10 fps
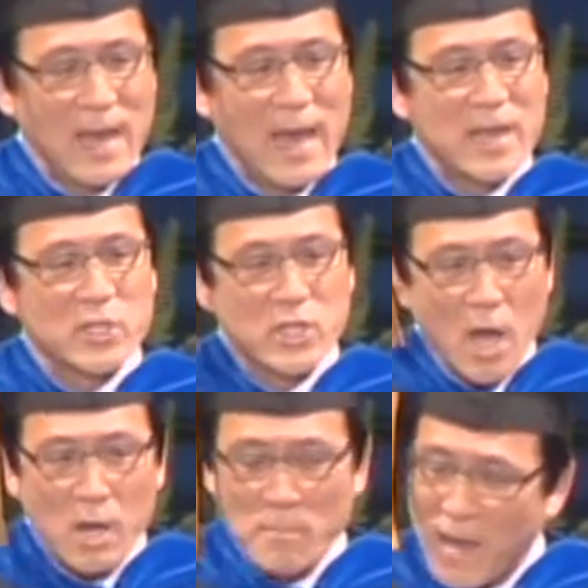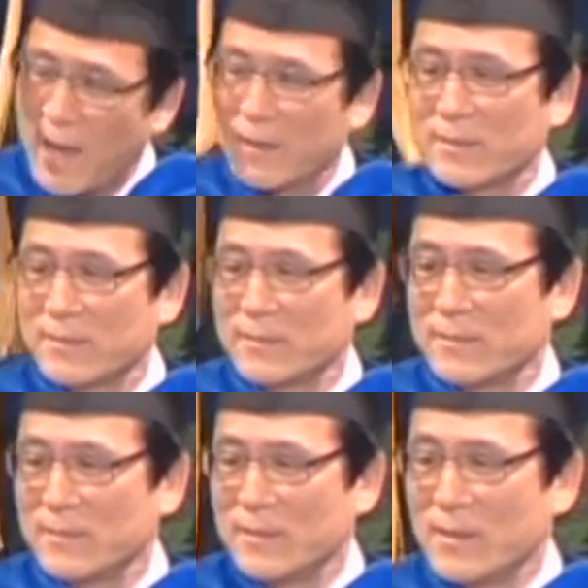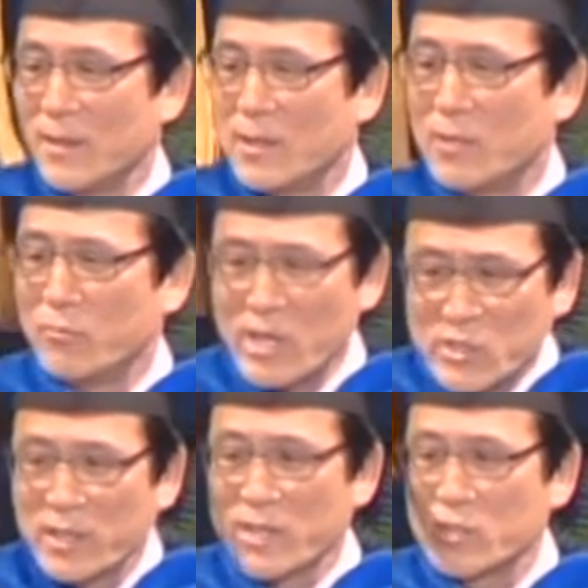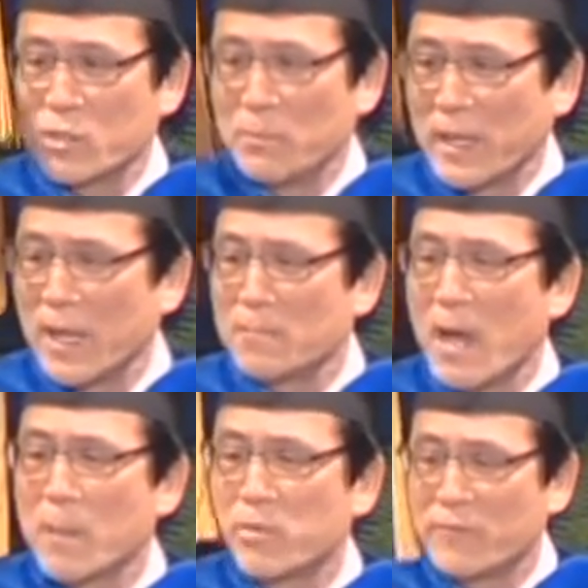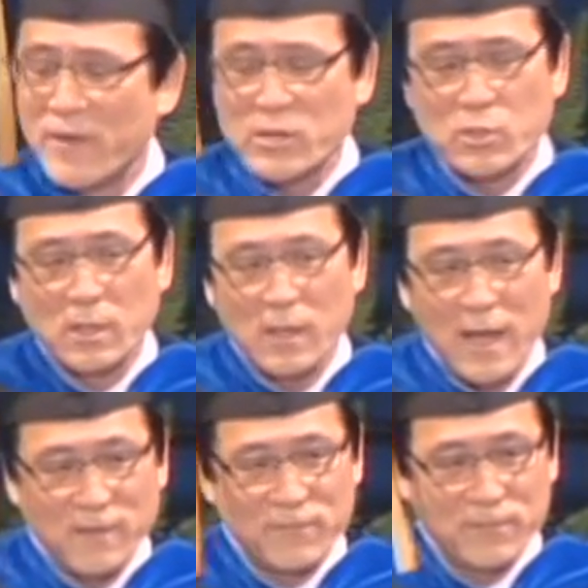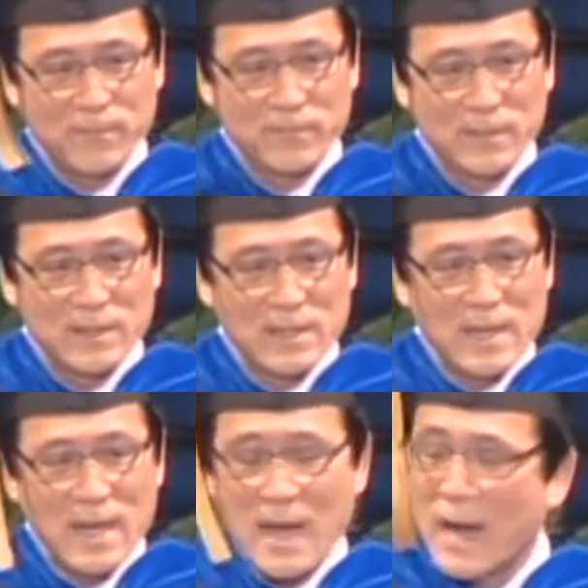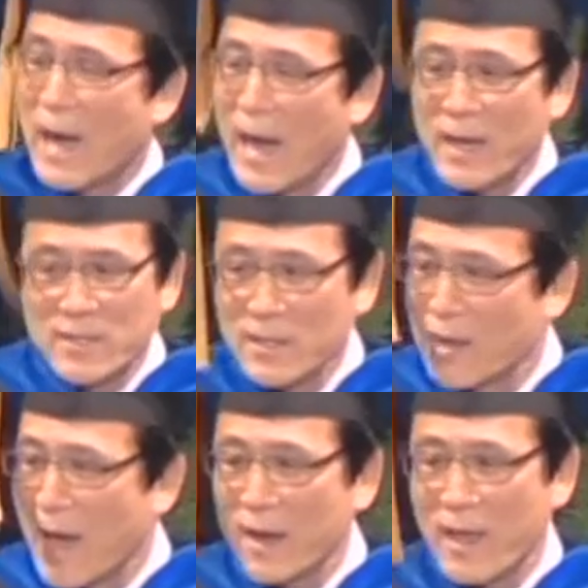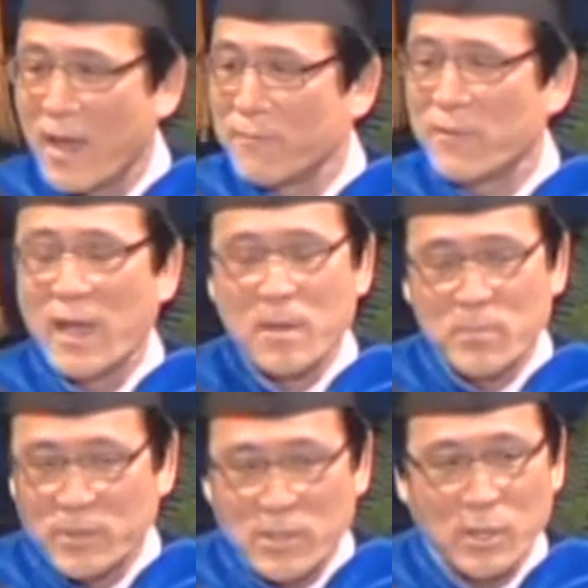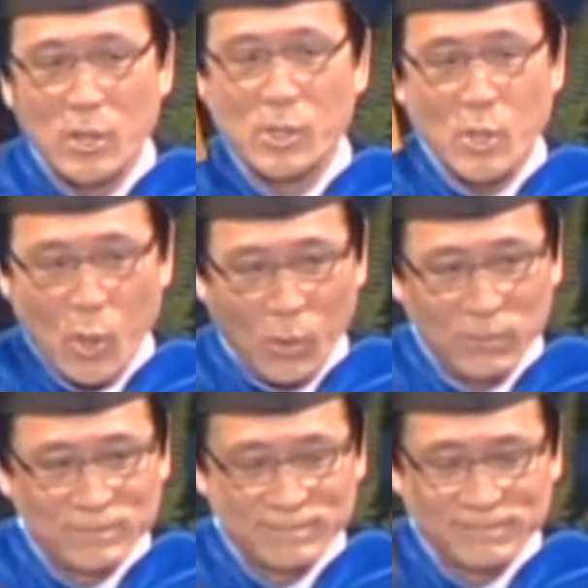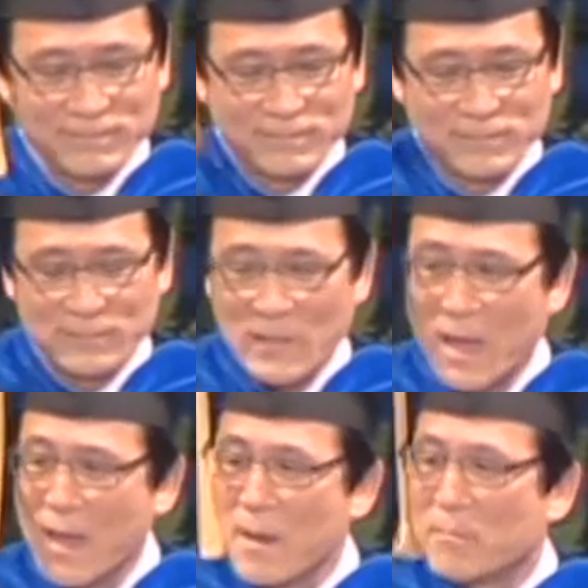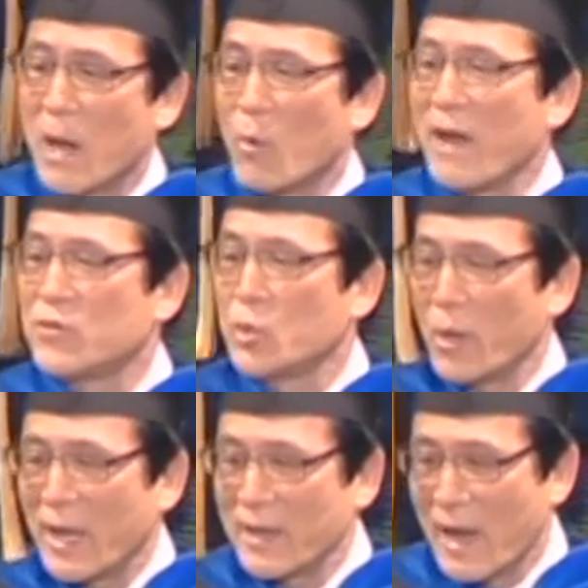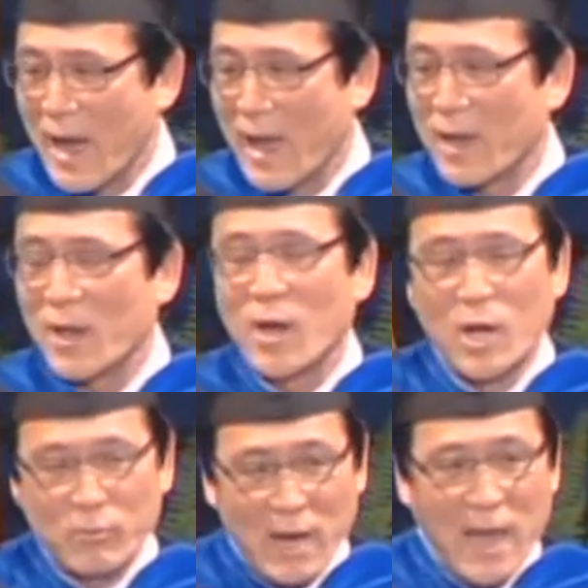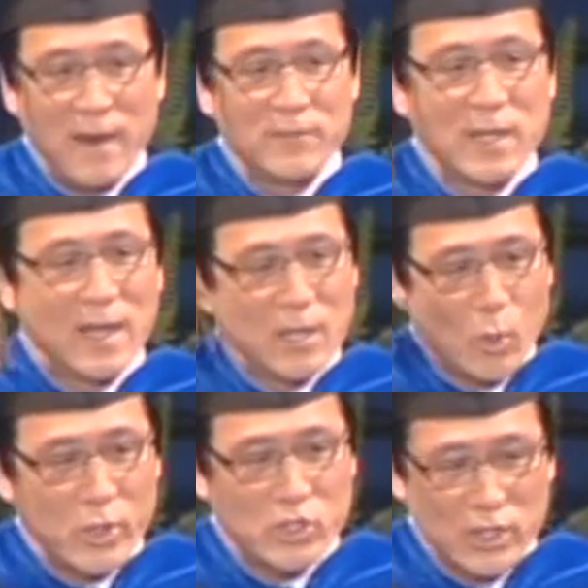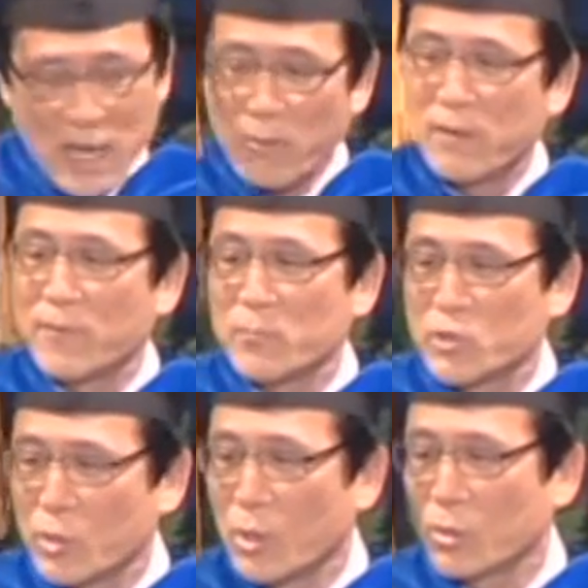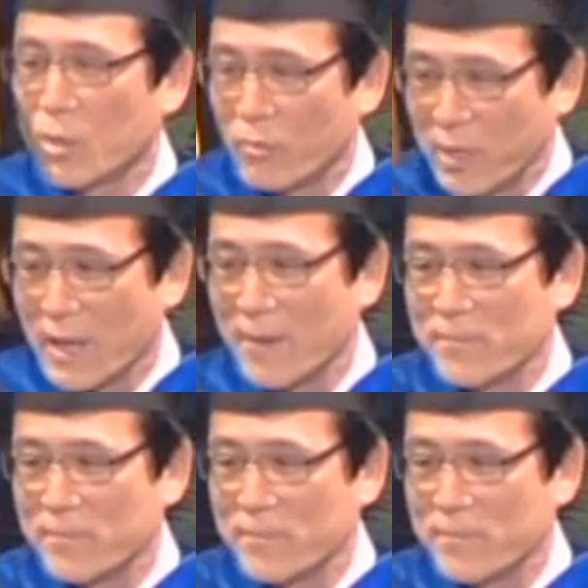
As a young man, restless to begin my professional life, I did not have a particular goal. My wife Joanne and I arrived in Orange County from Seoul, Korea,